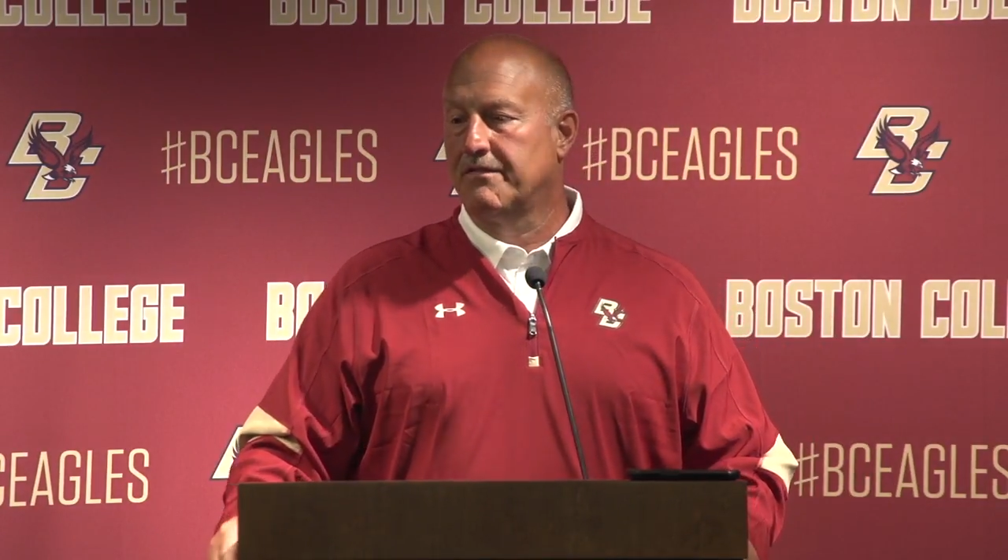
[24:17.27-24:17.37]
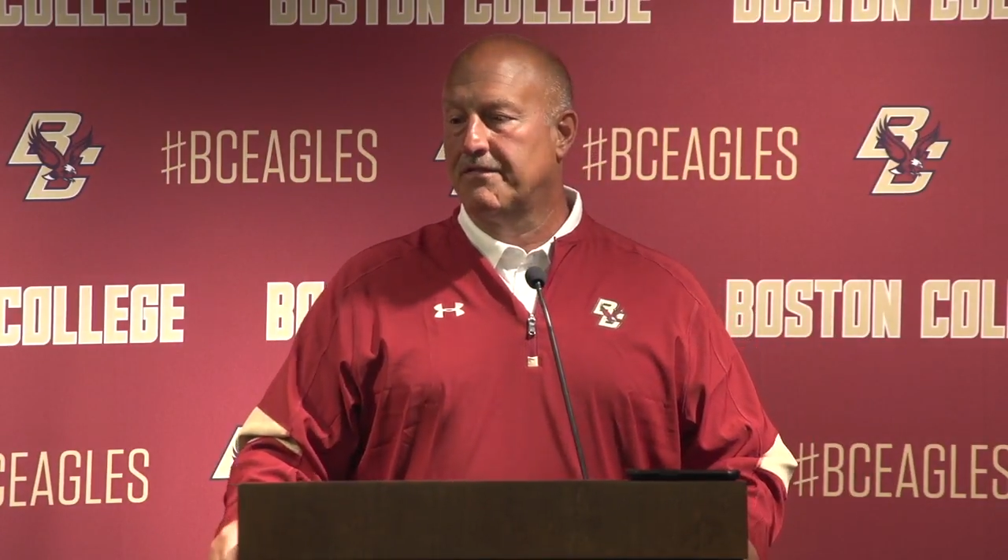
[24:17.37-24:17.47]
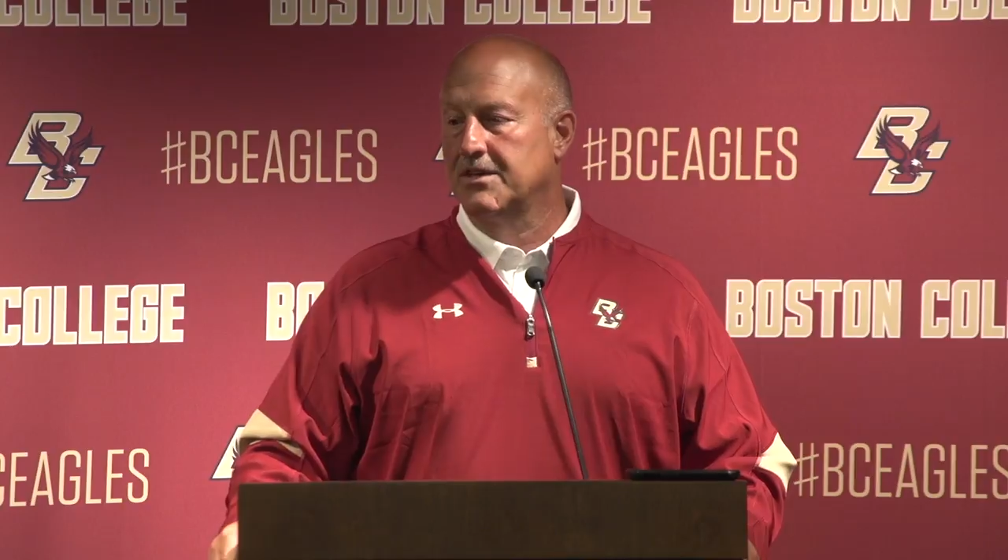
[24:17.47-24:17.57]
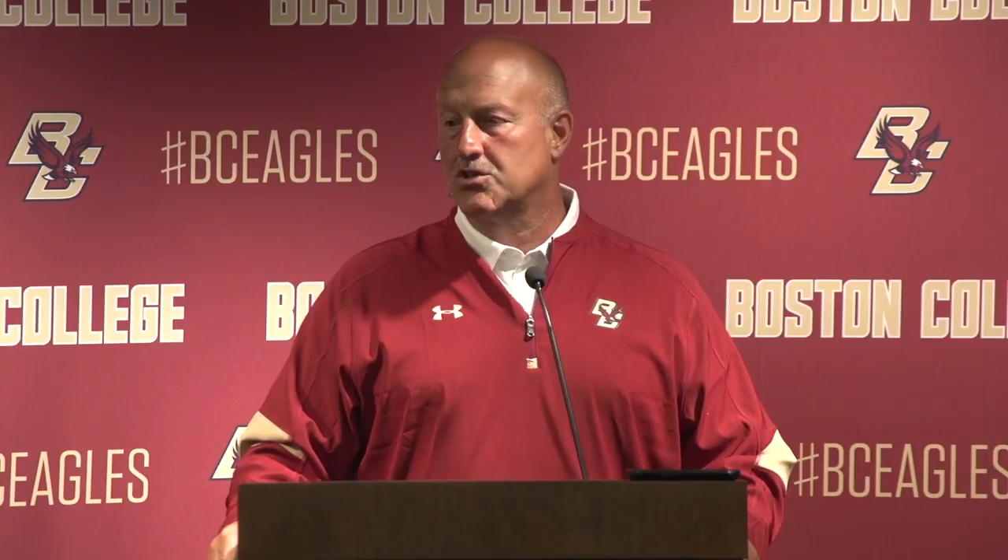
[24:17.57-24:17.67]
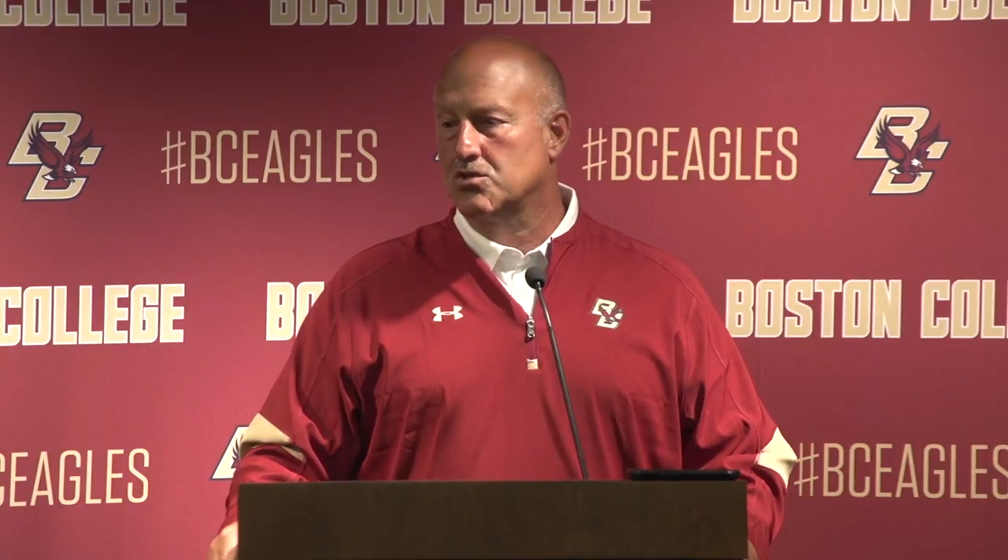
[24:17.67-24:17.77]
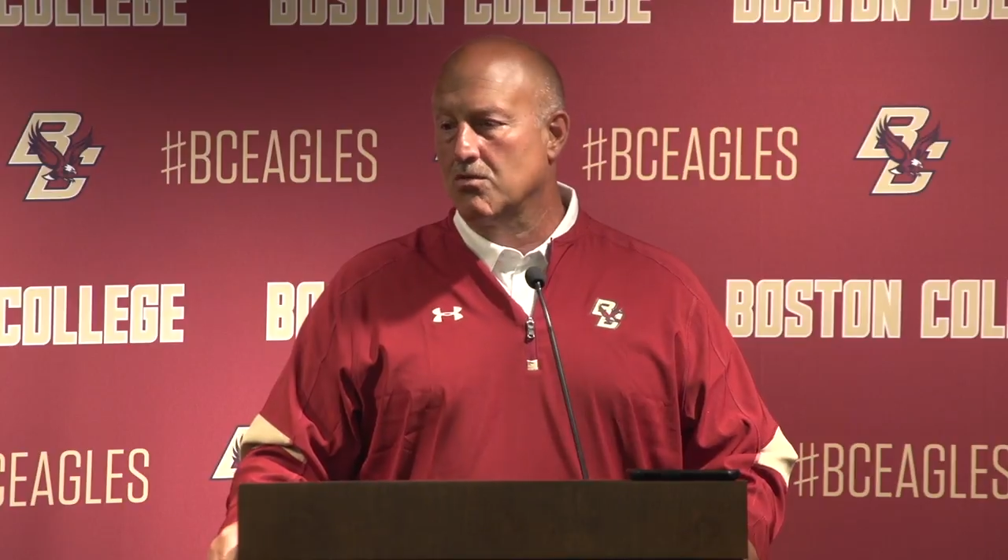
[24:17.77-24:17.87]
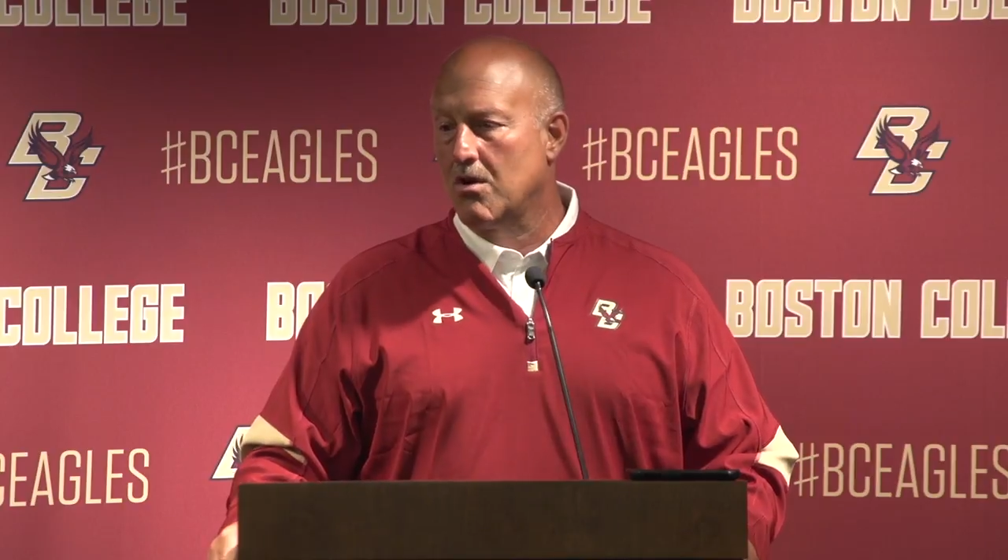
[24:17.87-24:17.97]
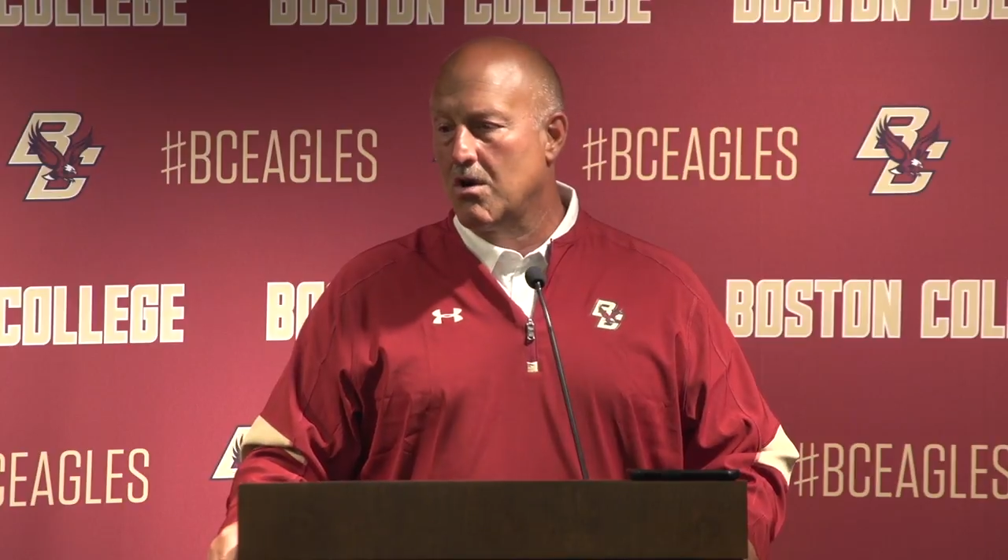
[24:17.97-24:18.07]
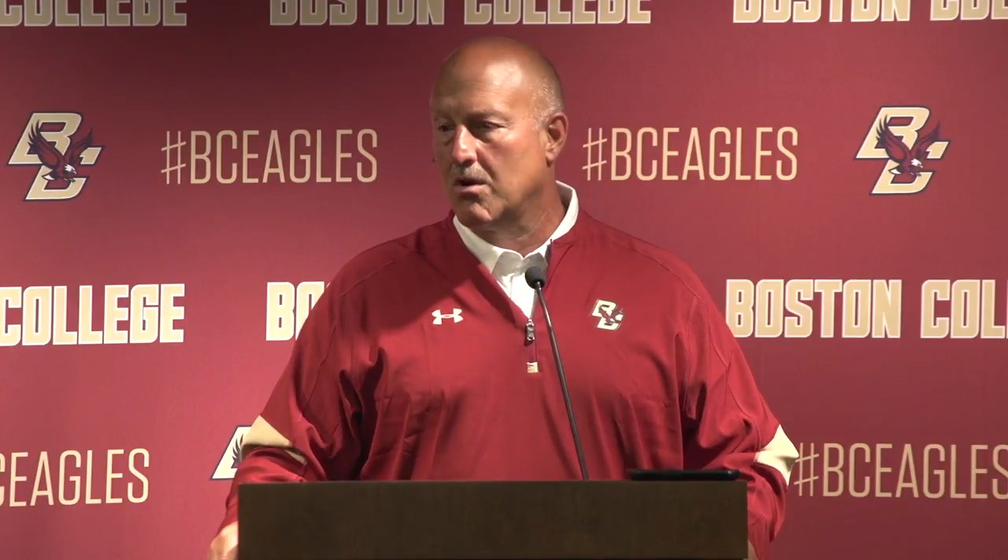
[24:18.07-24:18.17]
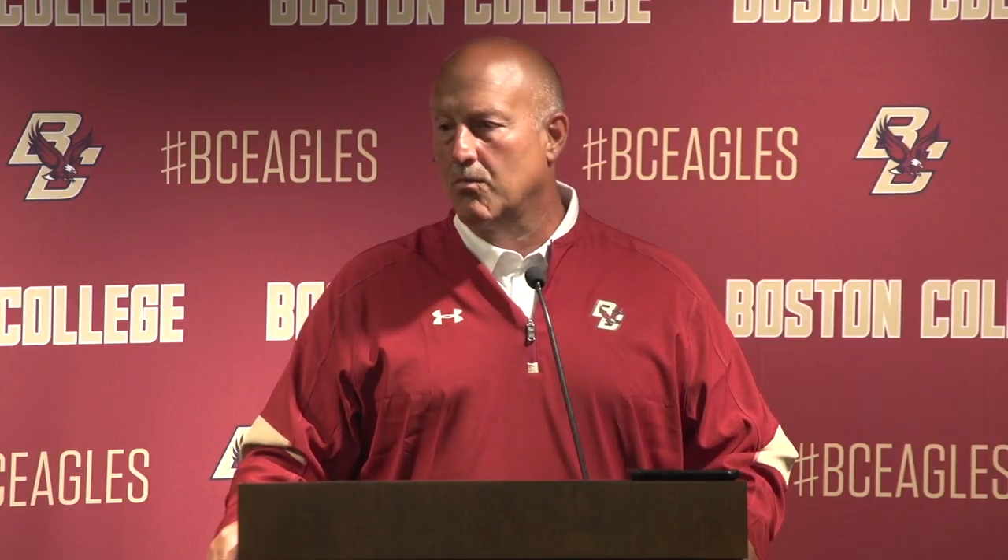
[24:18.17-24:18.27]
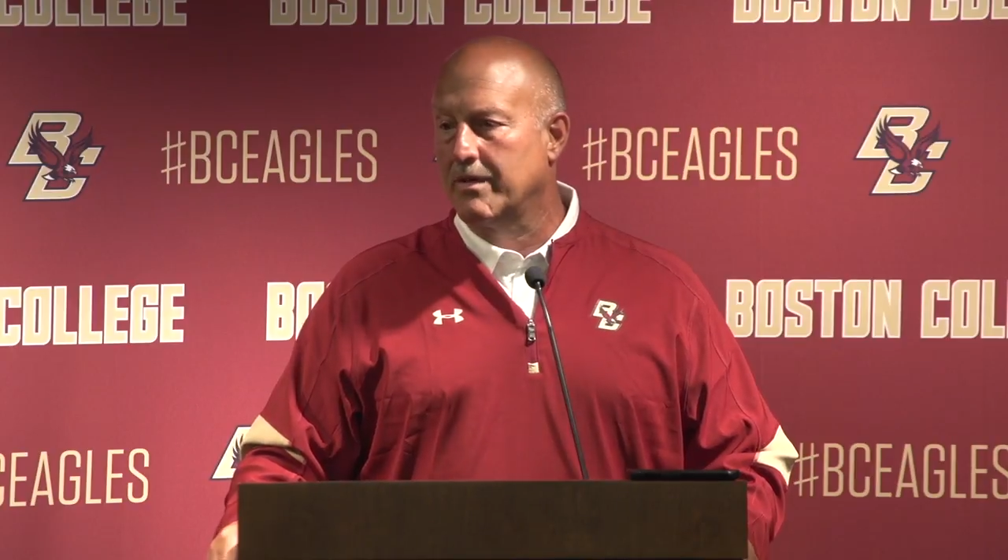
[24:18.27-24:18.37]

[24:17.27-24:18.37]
finished strong.